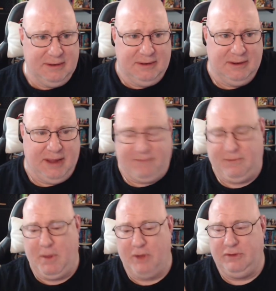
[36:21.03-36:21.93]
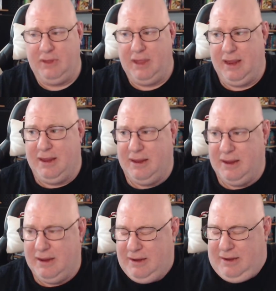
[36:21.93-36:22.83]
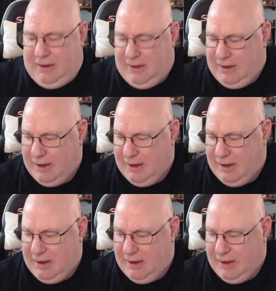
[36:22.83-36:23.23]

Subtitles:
And for most, forced into taking it.